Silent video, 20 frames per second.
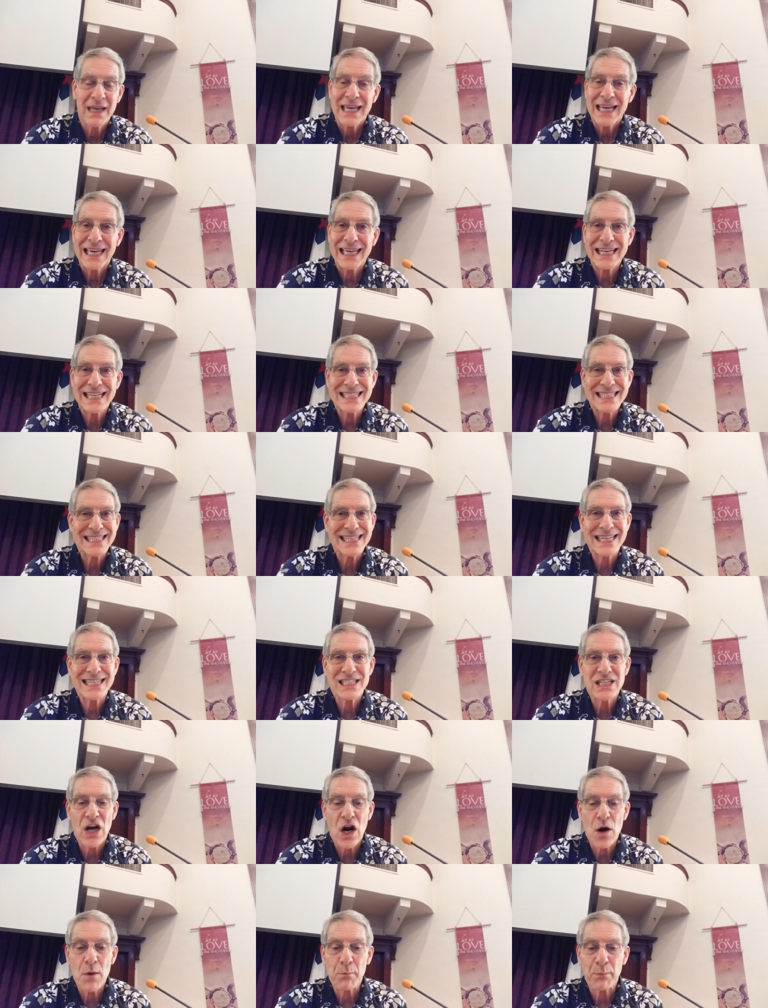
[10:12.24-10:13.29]
In a sense,
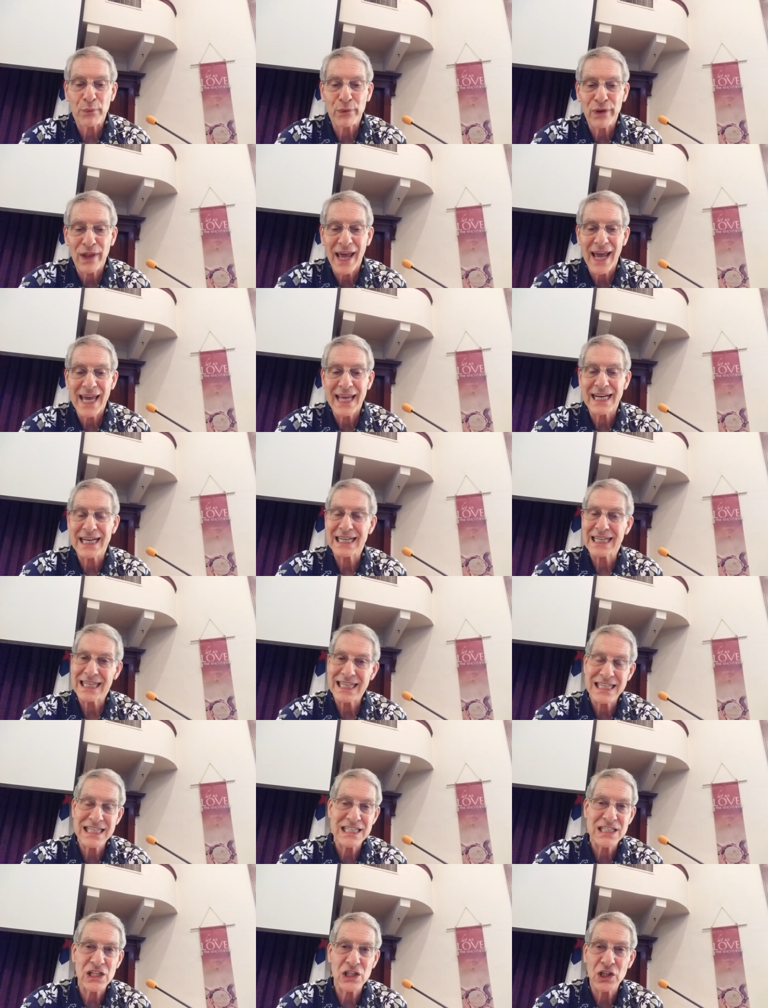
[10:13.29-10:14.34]
our planet
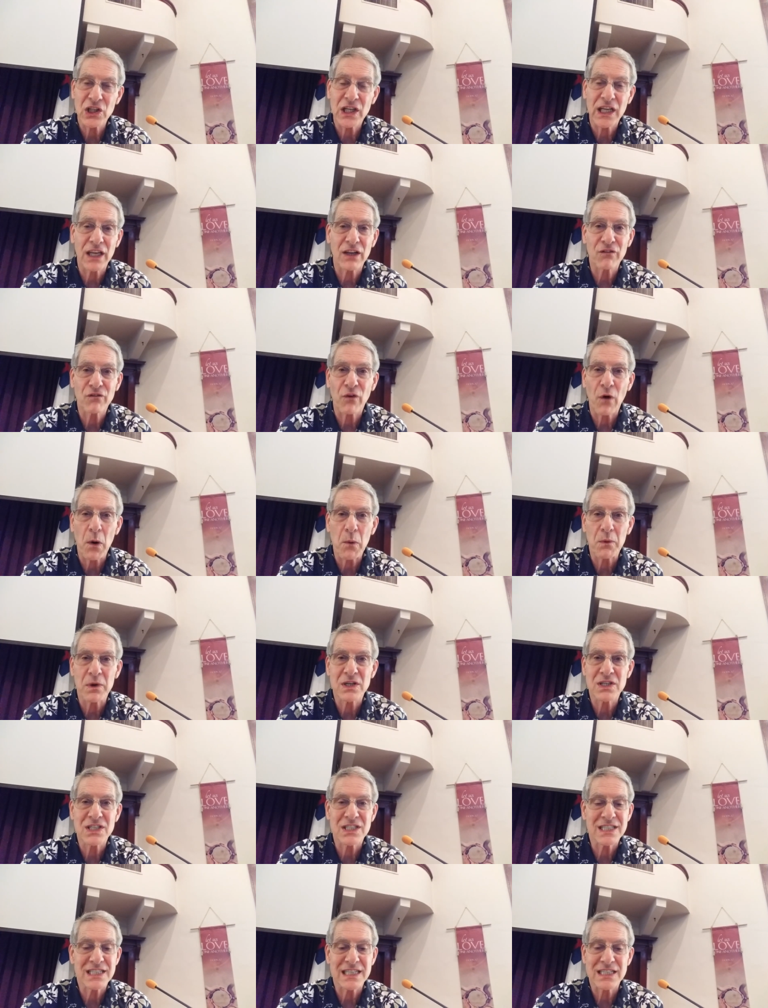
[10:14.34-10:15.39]
is looking forward,
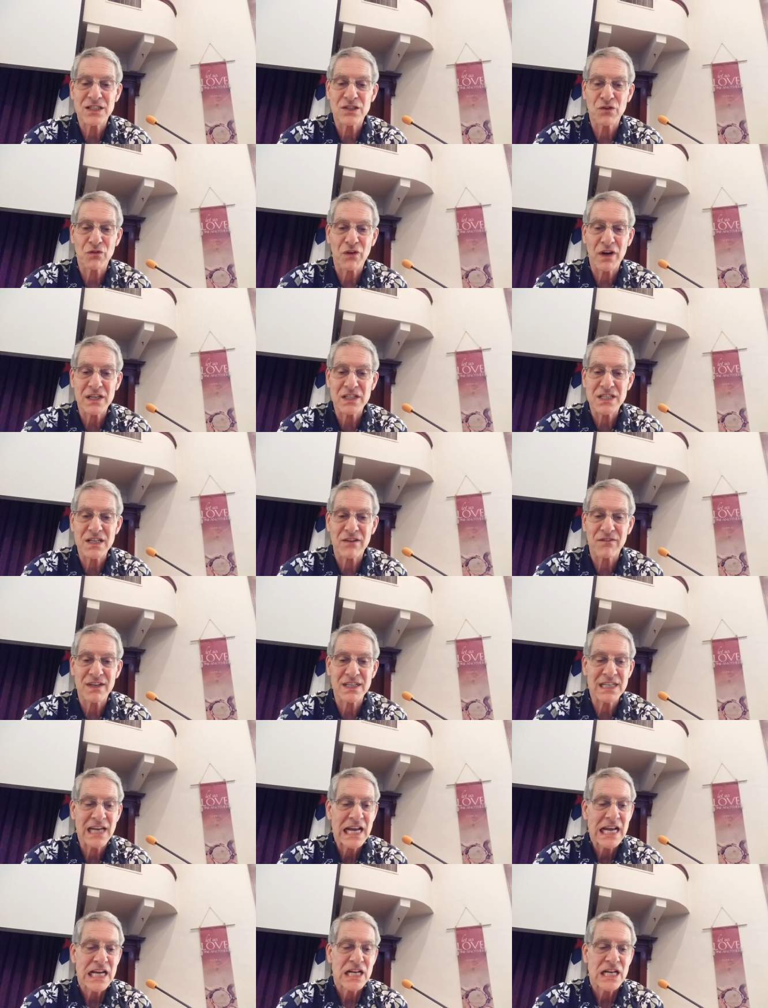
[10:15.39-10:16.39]
just as the rest of us,